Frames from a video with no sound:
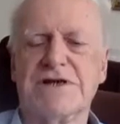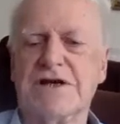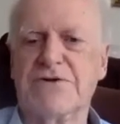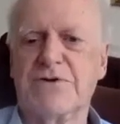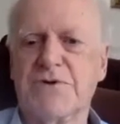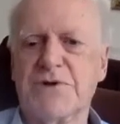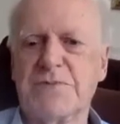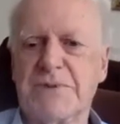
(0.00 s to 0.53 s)
I
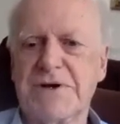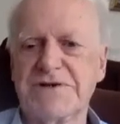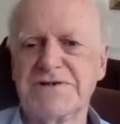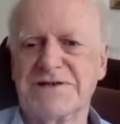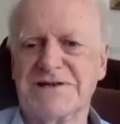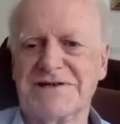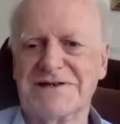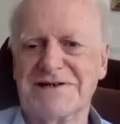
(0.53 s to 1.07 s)
know the
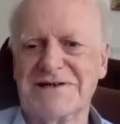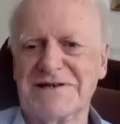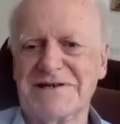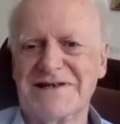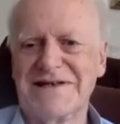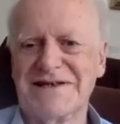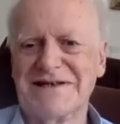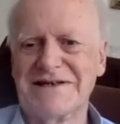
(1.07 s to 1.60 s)
person.
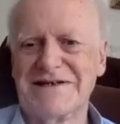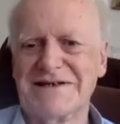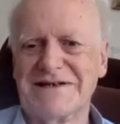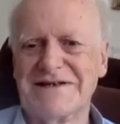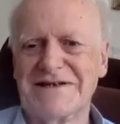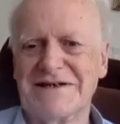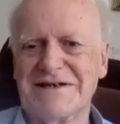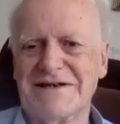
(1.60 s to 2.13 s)

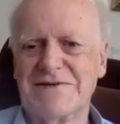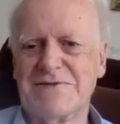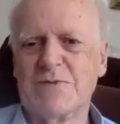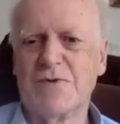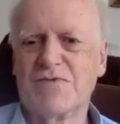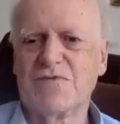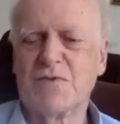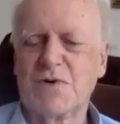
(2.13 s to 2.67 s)

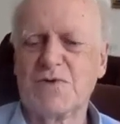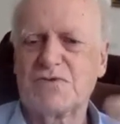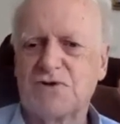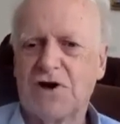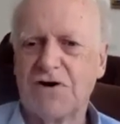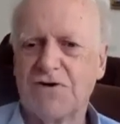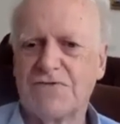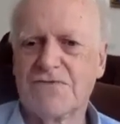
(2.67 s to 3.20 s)
We've
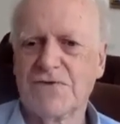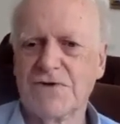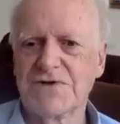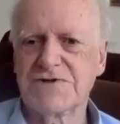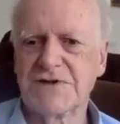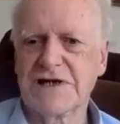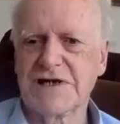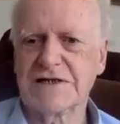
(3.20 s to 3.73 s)
turned full
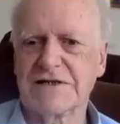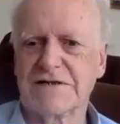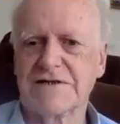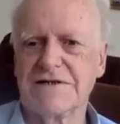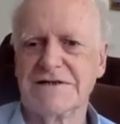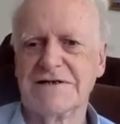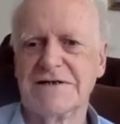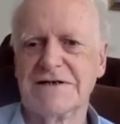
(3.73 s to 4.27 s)
circle
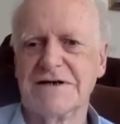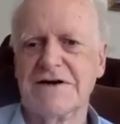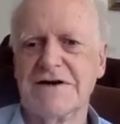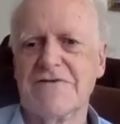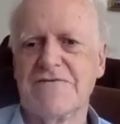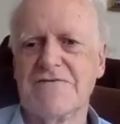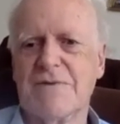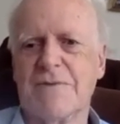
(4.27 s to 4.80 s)

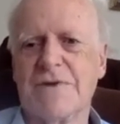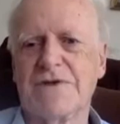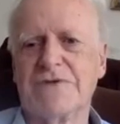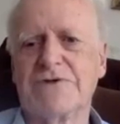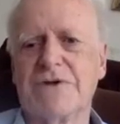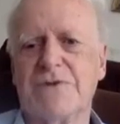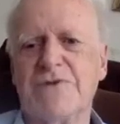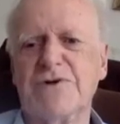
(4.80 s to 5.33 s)
from a
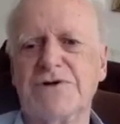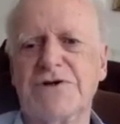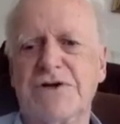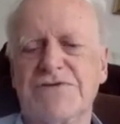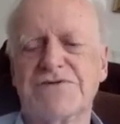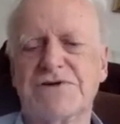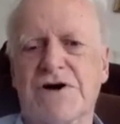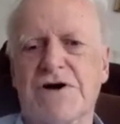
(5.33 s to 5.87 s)
community
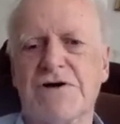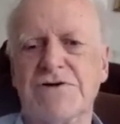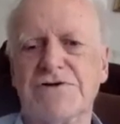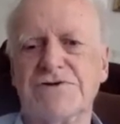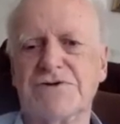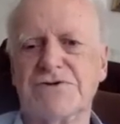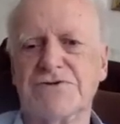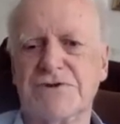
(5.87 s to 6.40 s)
of
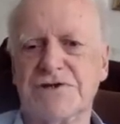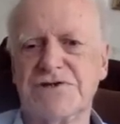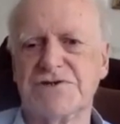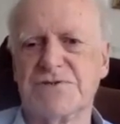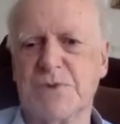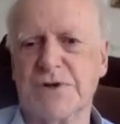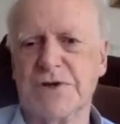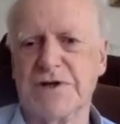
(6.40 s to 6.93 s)
scholars who trust
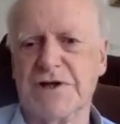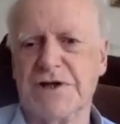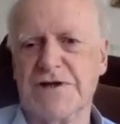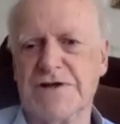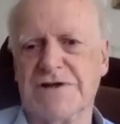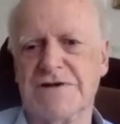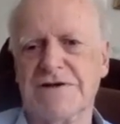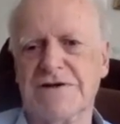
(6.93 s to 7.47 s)
one
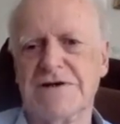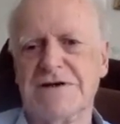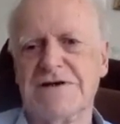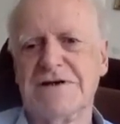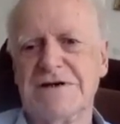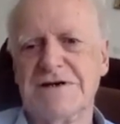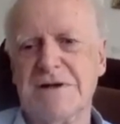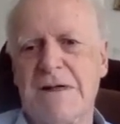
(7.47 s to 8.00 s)
another
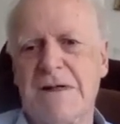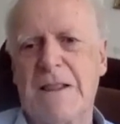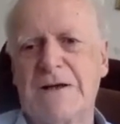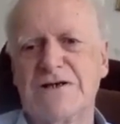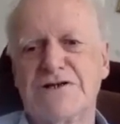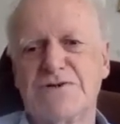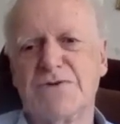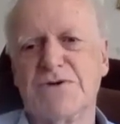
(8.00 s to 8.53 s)

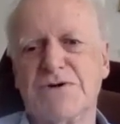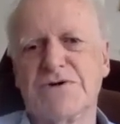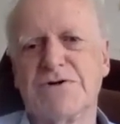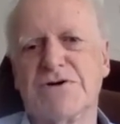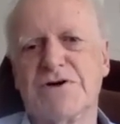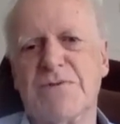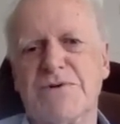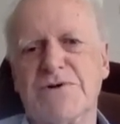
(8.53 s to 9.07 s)
to a
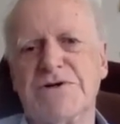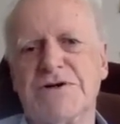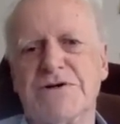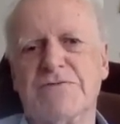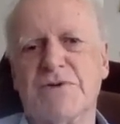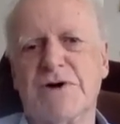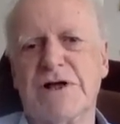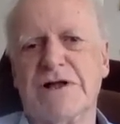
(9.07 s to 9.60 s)
community,
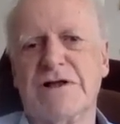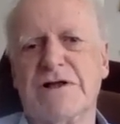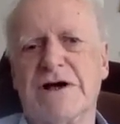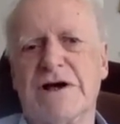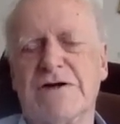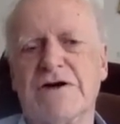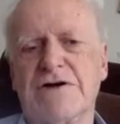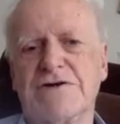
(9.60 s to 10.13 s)
well,
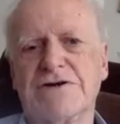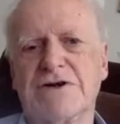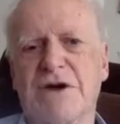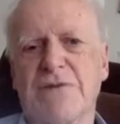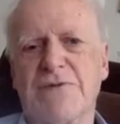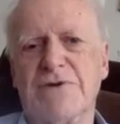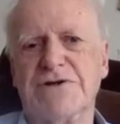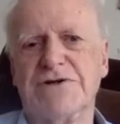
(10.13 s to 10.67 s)
not a
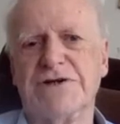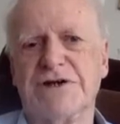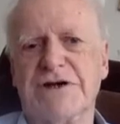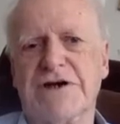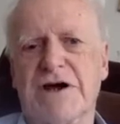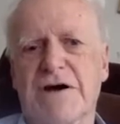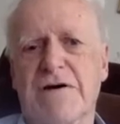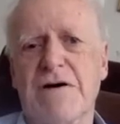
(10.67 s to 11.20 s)

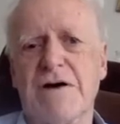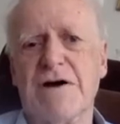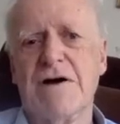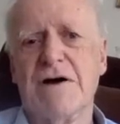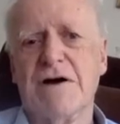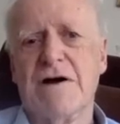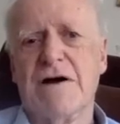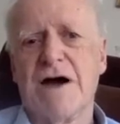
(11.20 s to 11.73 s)
community,
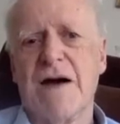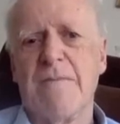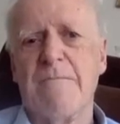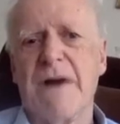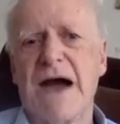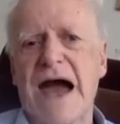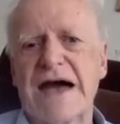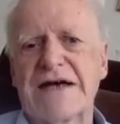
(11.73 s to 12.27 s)
a
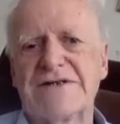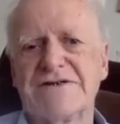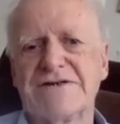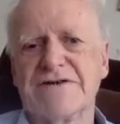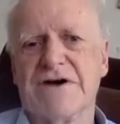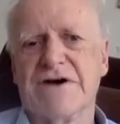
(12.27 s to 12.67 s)
mass